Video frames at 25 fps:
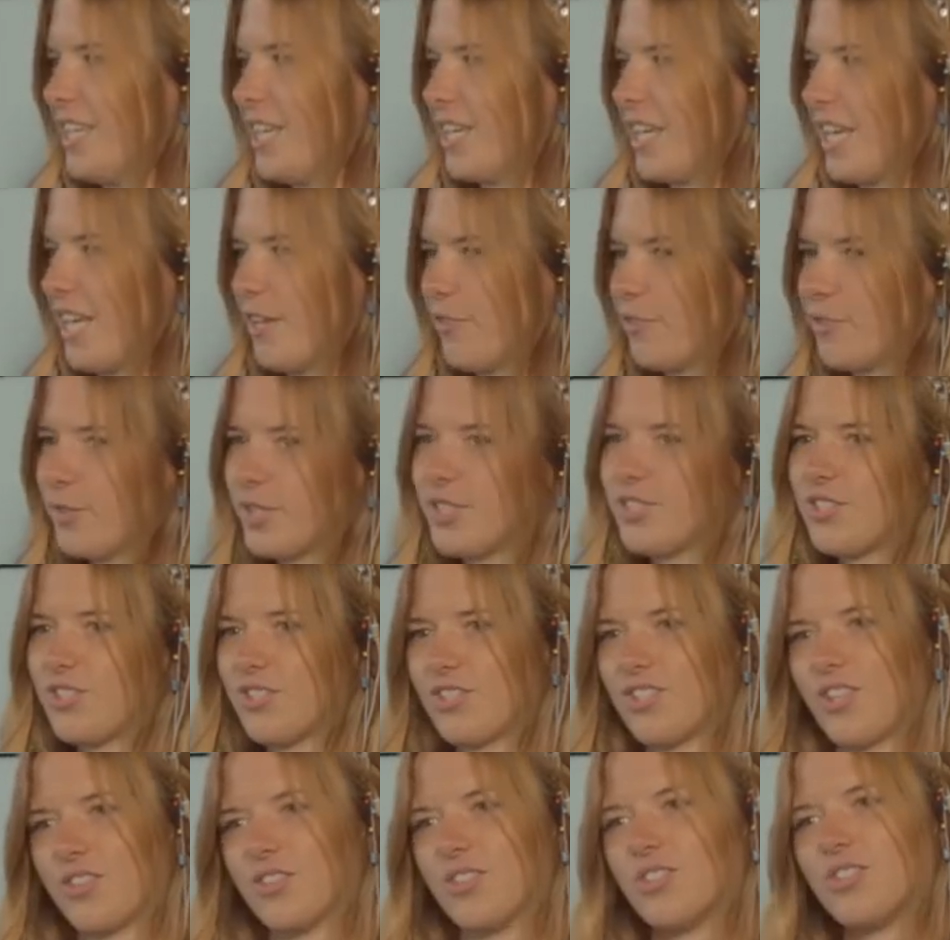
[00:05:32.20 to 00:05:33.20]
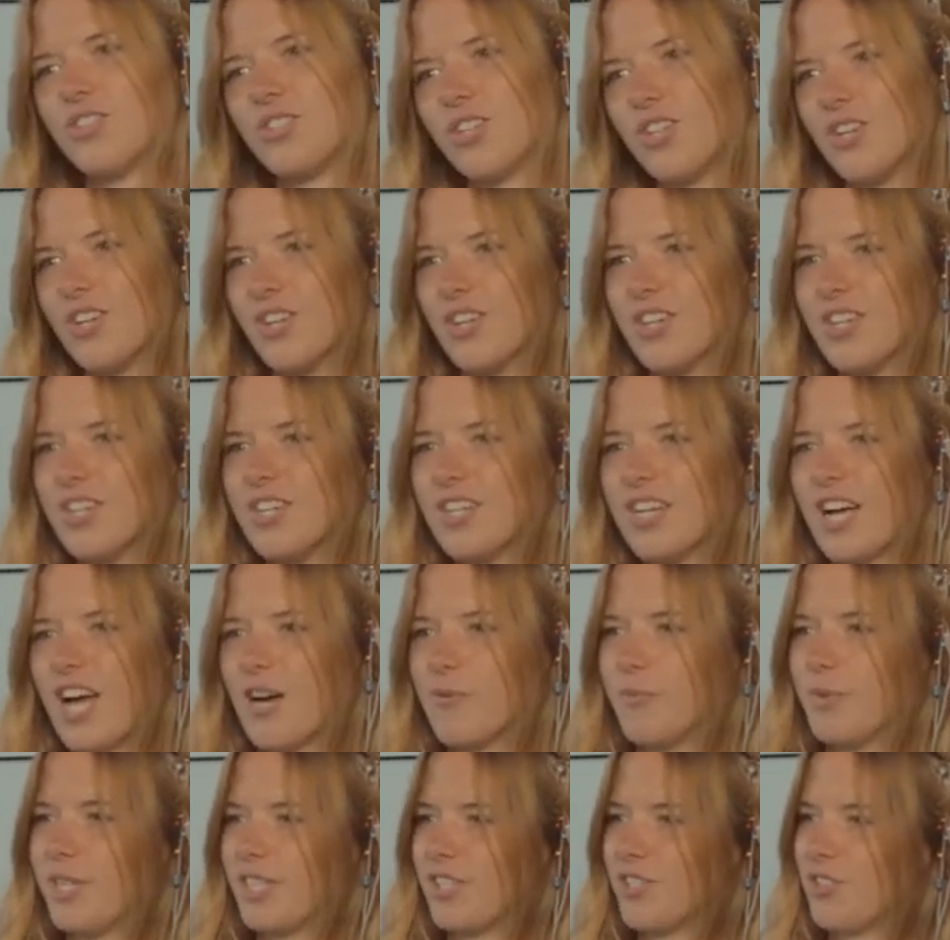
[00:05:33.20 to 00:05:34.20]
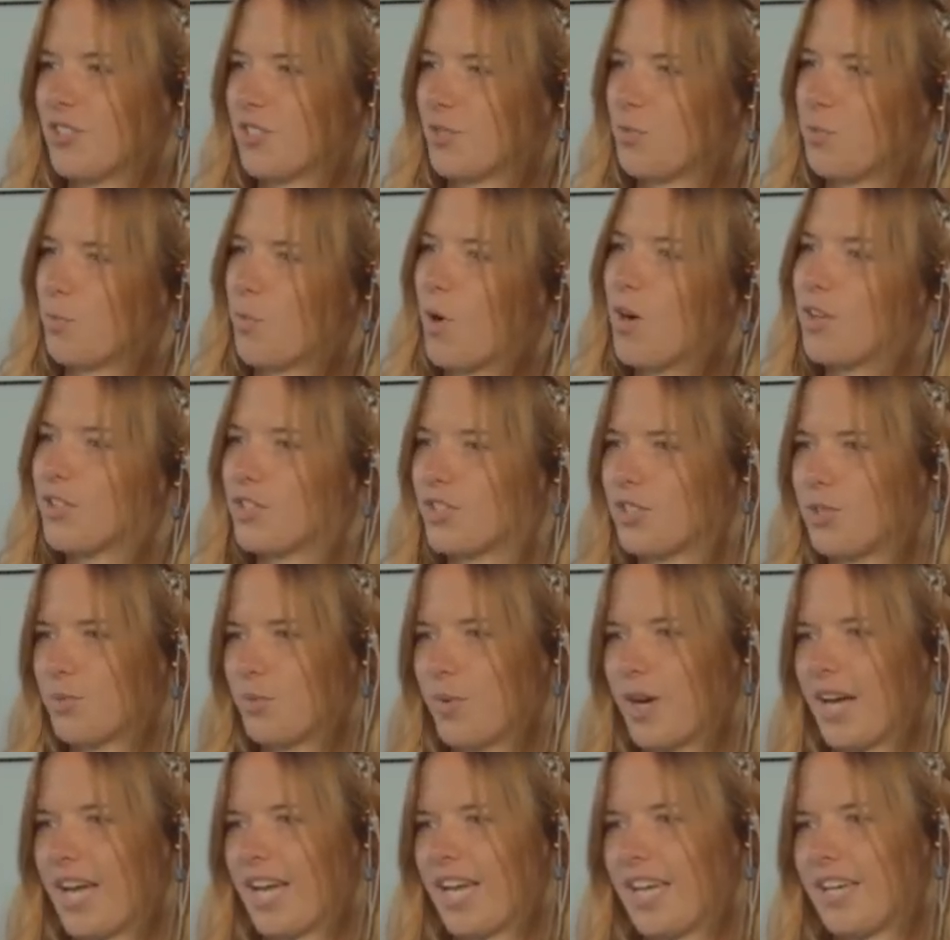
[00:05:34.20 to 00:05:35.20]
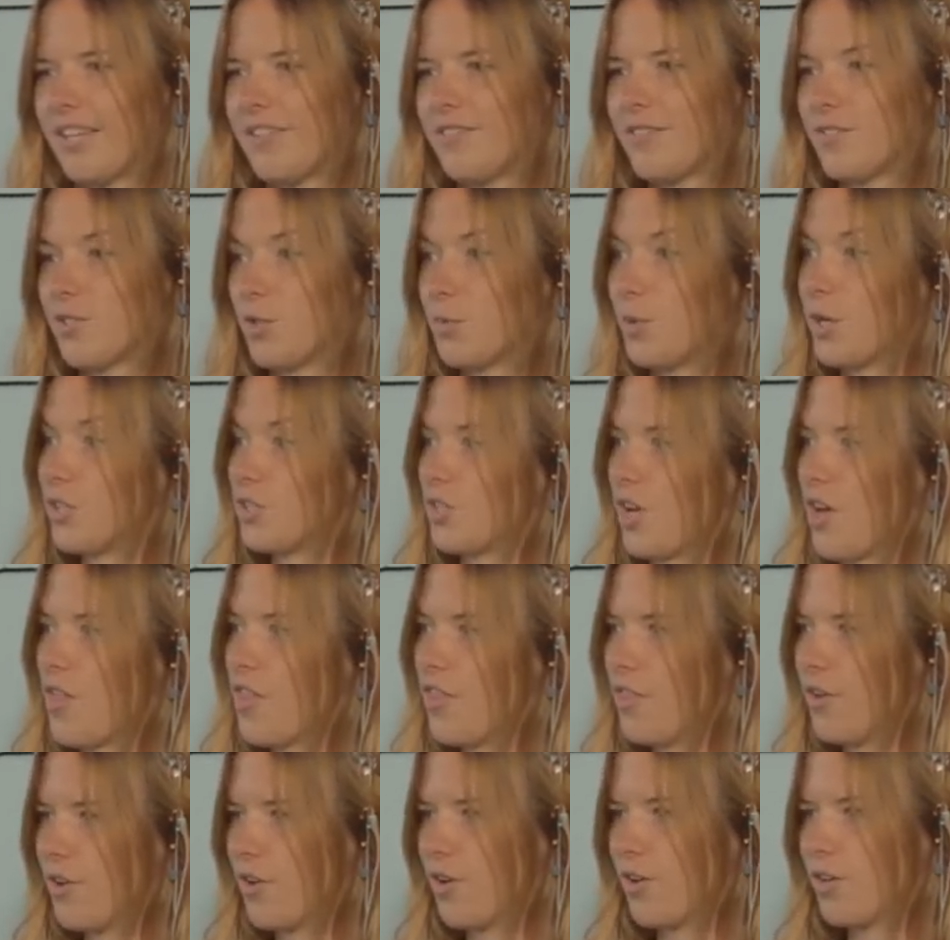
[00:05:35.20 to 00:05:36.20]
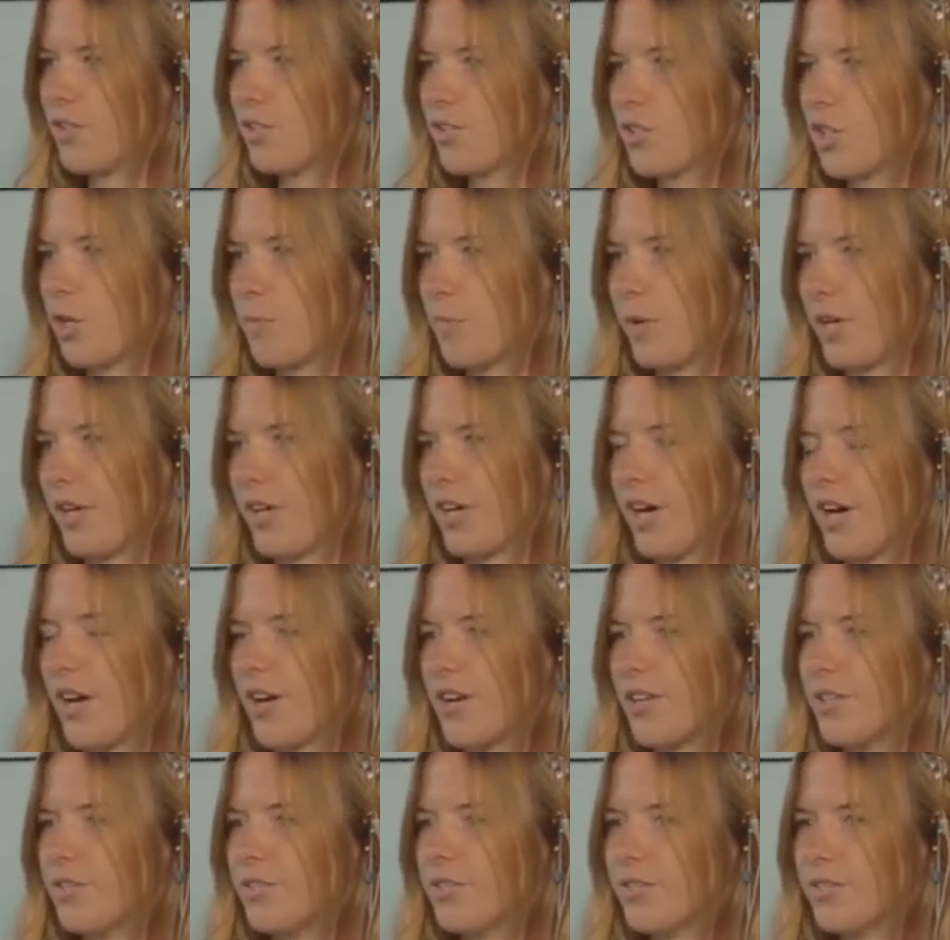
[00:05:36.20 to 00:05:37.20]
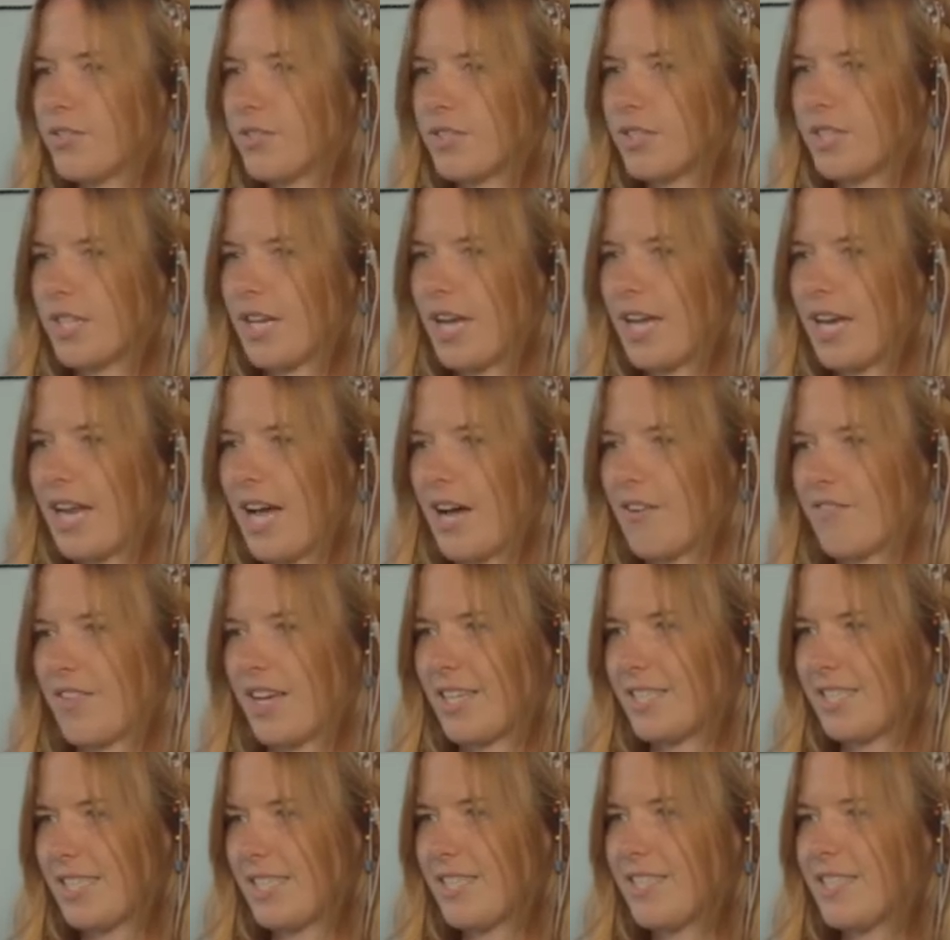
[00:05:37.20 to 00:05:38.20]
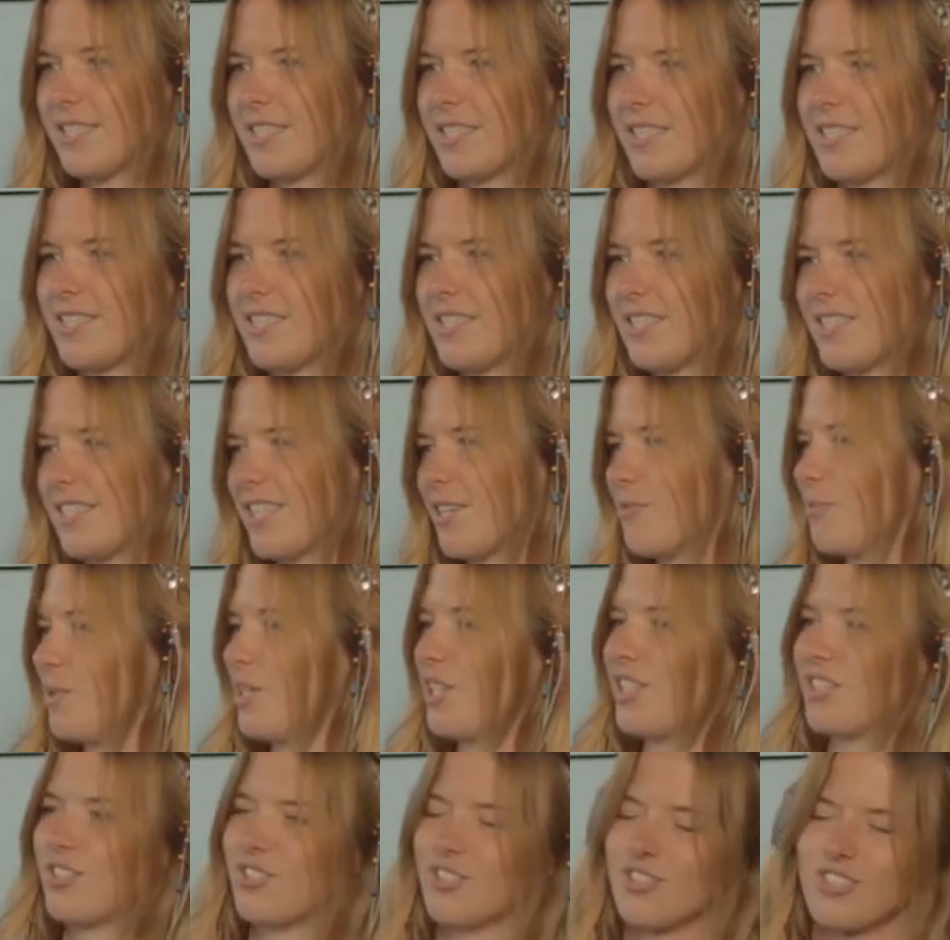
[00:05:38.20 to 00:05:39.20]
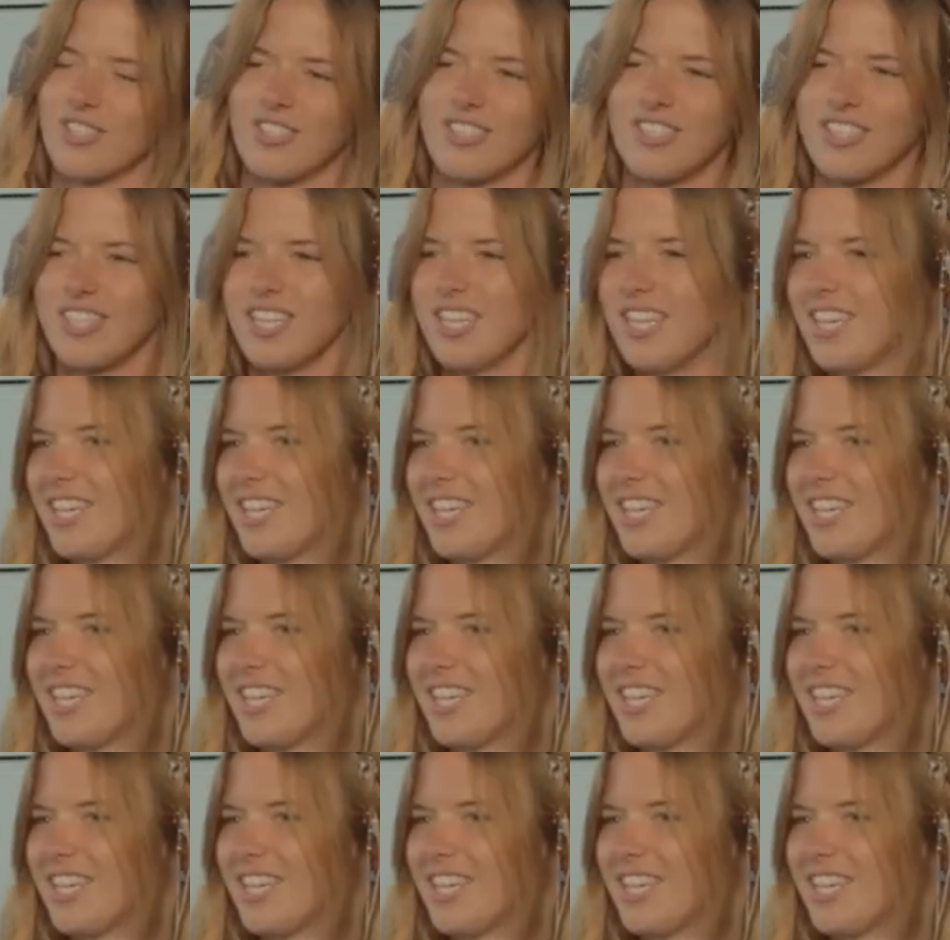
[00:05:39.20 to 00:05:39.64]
If we're stood on the shore and we can just watch the waves or watch our thoughts come and go and have that distance, then we can just,